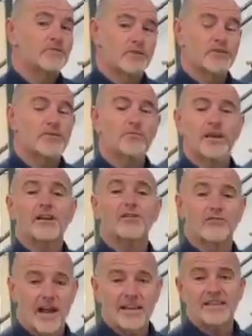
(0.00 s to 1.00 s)
Should be a
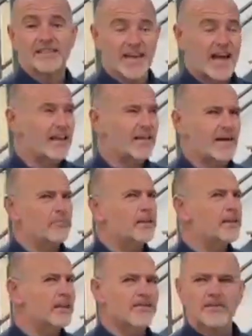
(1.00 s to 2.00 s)
great day. I
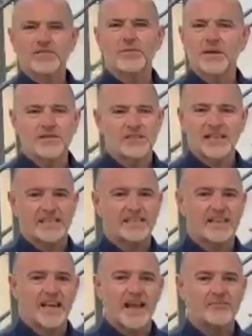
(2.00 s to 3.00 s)
believe there's about
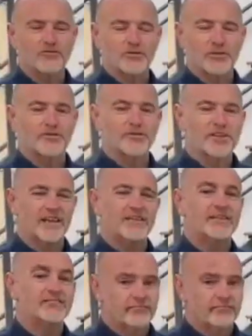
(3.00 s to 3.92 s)
60 entrants and